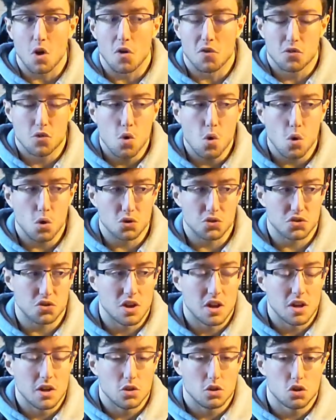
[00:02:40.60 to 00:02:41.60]
Of
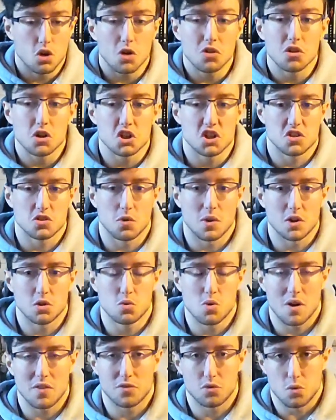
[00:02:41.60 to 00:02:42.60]
course, tonnage is
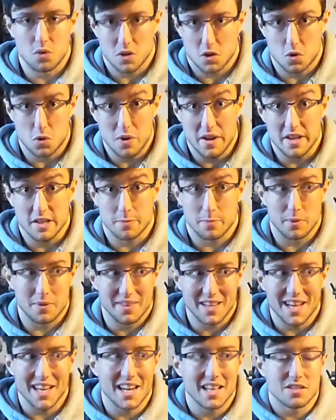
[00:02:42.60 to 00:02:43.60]
going to have to increase,
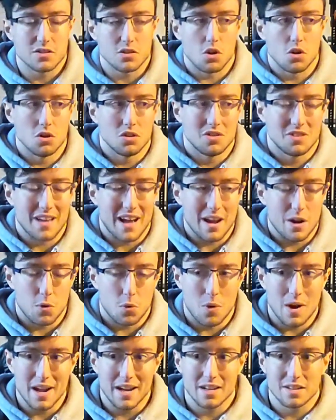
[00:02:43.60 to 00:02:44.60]
but that is a
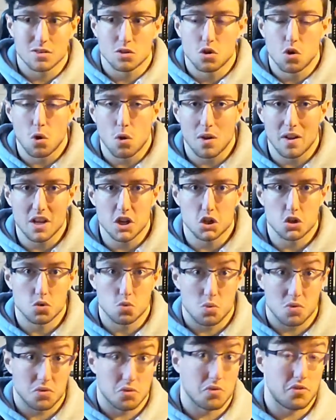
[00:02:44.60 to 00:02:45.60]
direct
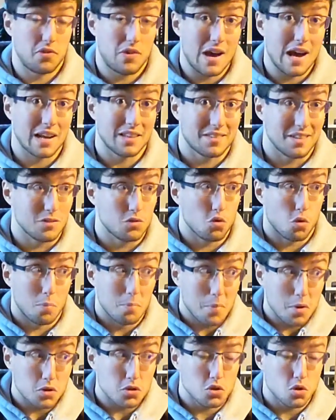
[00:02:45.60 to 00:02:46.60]
correlation with the fact that your
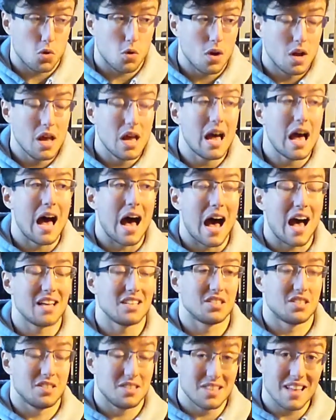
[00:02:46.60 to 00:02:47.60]
muscle
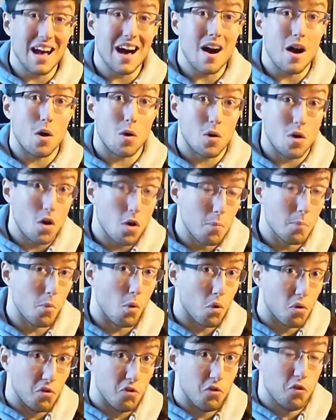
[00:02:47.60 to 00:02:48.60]
has now
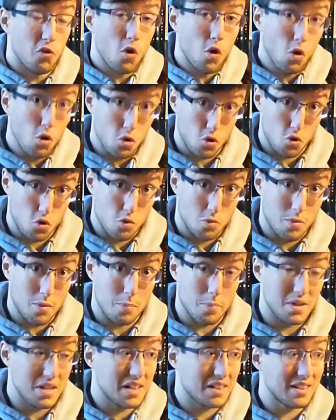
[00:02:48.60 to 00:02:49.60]
more
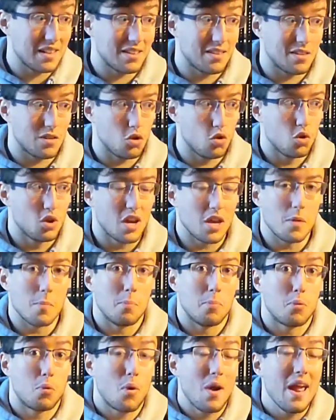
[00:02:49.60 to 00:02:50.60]
volume, meaning that you can
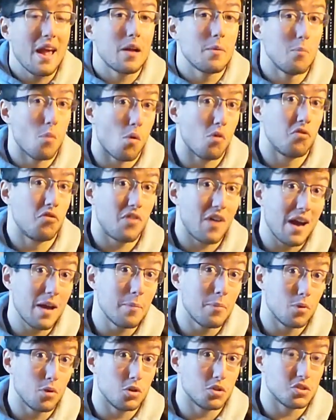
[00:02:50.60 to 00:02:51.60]
break more
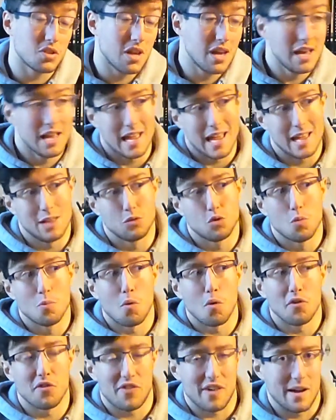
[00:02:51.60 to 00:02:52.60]
fibers, and the
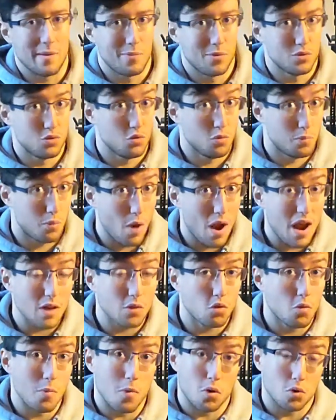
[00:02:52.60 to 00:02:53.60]
more fibers you
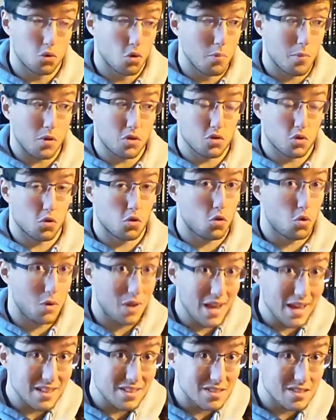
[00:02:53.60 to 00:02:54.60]
break, the more the muscle
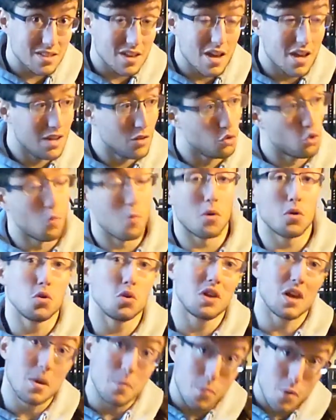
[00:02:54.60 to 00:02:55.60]
creates, the more
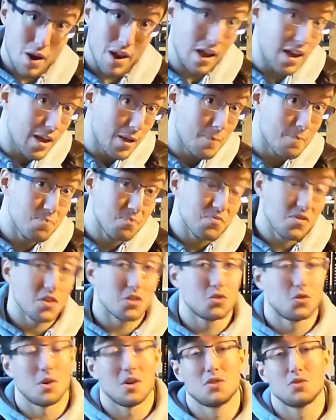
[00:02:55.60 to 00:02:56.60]
you can break.
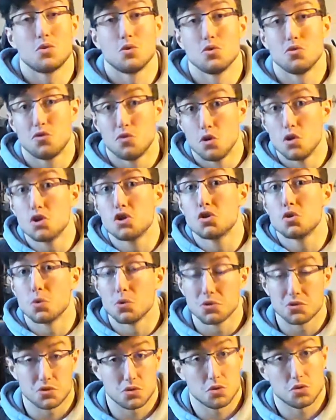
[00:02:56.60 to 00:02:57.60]
So it's a
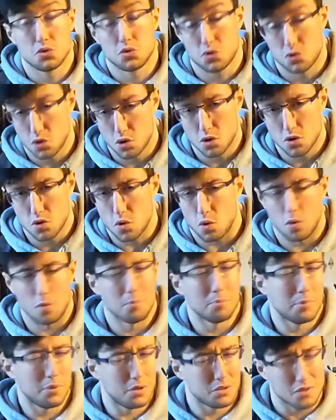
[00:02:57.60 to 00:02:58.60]
virtuous
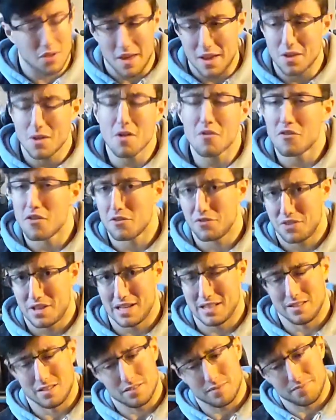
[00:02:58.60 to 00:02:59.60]
circle. But enough of
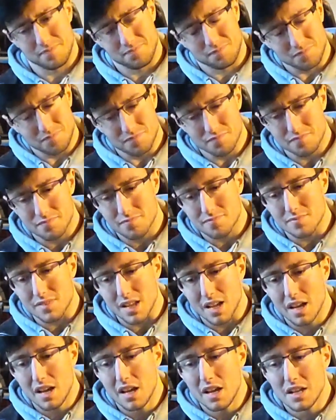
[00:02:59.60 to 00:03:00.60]
that.
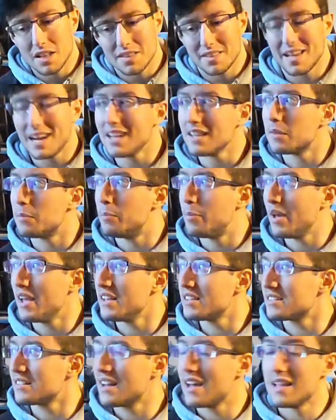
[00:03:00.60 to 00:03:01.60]
That
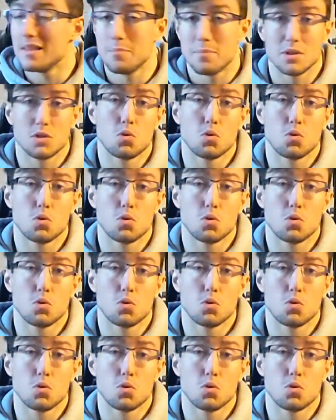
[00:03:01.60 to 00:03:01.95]
baseline